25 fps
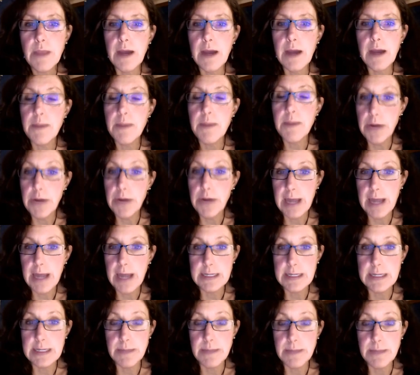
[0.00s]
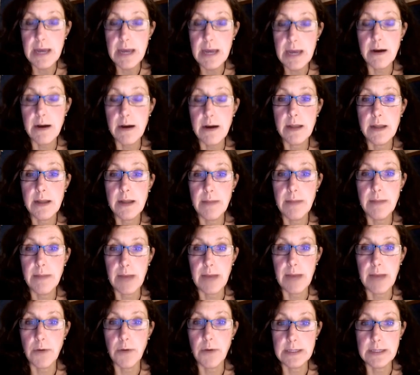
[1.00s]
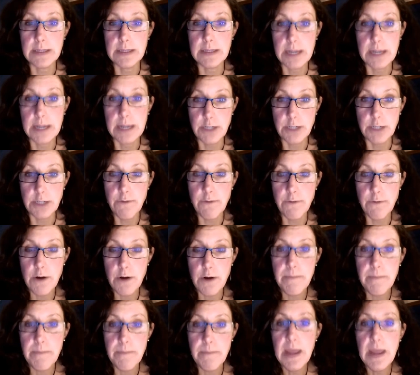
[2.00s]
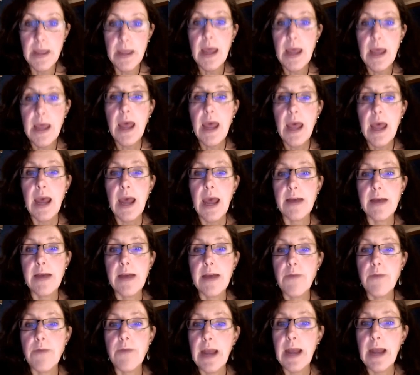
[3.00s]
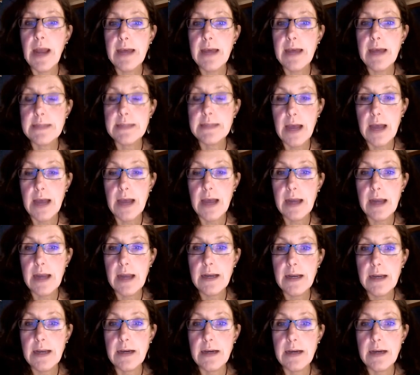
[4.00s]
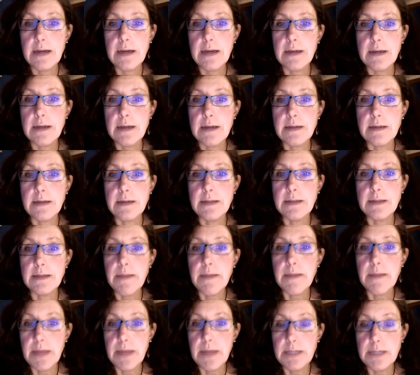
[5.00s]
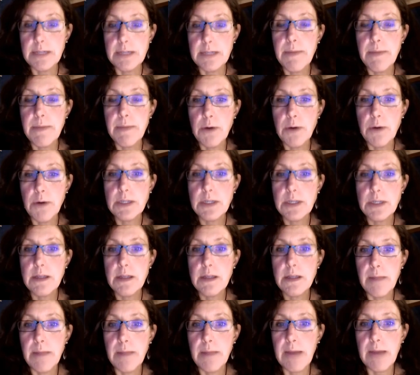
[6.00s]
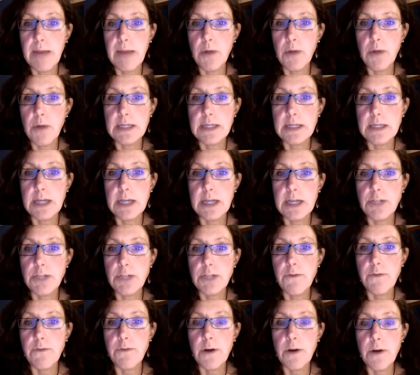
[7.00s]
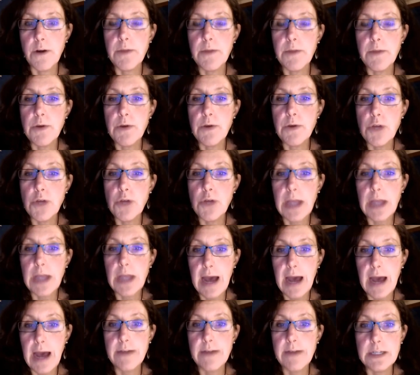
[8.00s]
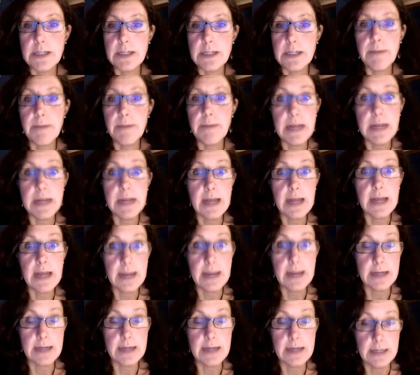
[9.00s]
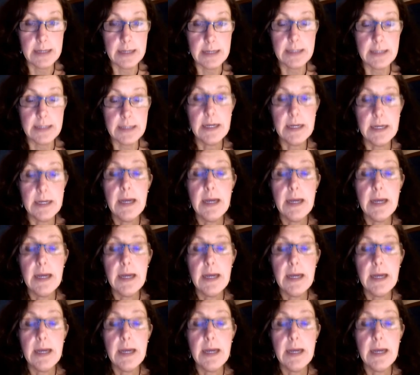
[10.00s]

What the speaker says: communicated to me on the Blackboard discussion forum. And when I assign something to be posted to the Blackboard discussion forum, you usually have until midnight that night.